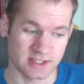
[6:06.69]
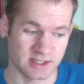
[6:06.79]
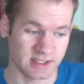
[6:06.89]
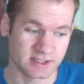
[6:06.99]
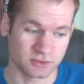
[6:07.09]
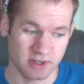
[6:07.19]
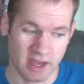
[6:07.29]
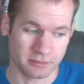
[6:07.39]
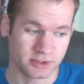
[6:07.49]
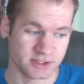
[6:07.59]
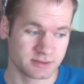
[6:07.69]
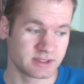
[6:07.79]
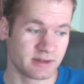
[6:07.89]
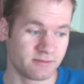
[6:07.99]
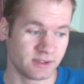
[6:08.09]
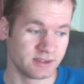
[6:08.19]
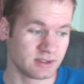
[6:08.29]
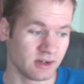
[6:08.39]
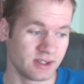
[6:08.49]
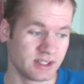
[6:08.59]
I think that's what Apple's definitely
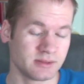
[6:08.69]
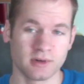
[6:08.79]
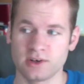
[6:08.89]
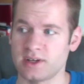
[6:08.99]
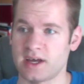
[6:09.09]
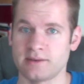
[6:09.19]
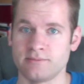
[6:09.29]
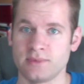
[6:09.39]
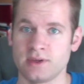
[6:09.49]
targeting the market at.